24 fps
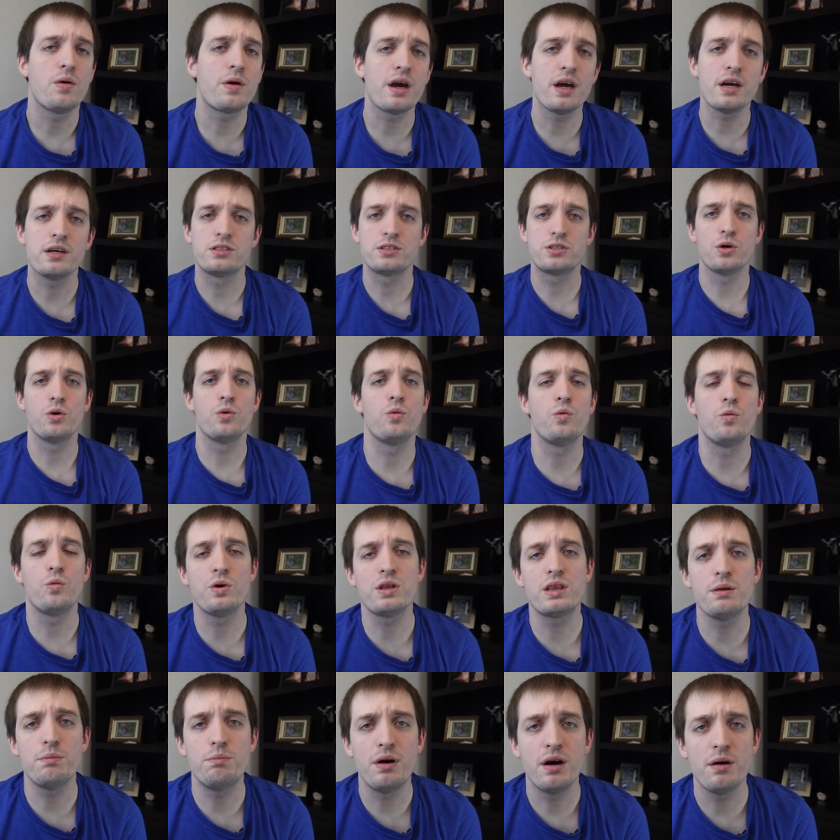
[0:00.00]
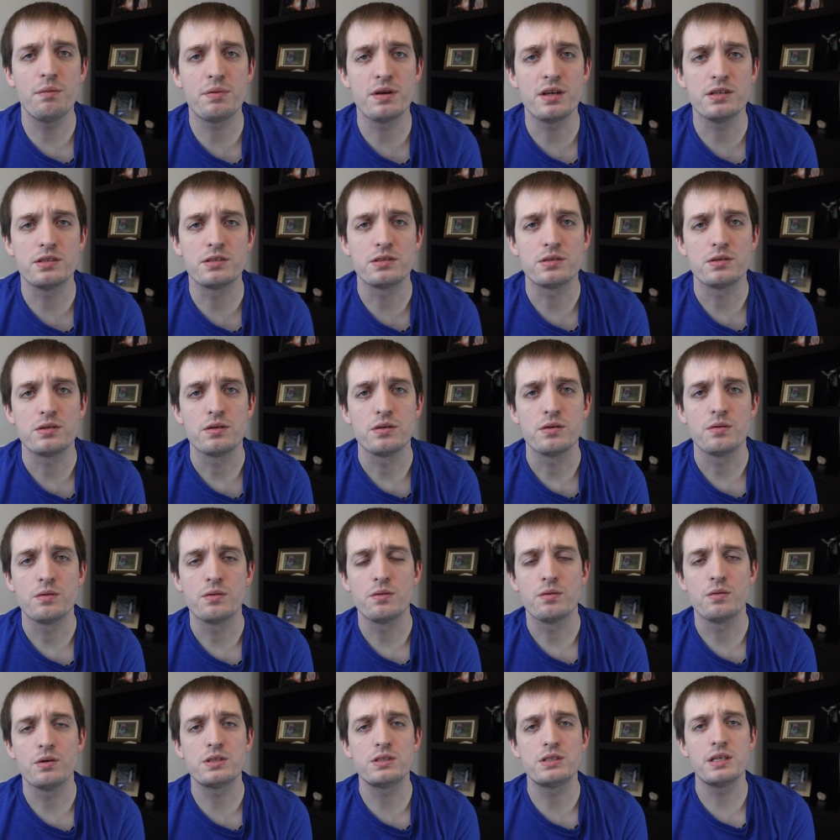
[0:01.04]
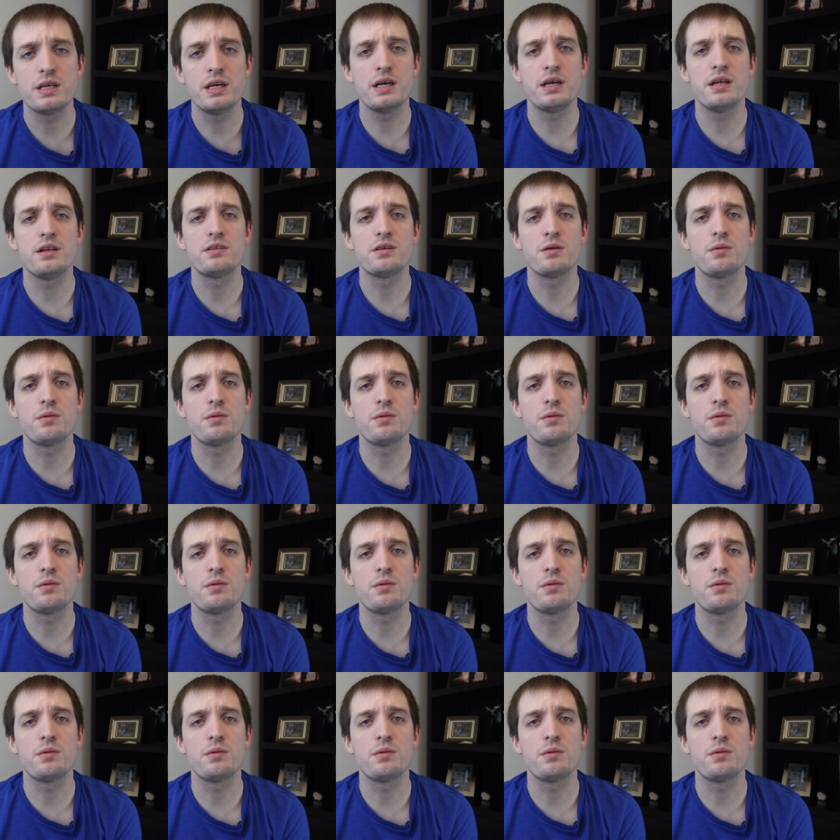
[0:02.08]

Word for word: Okay, so with the puppies, once again,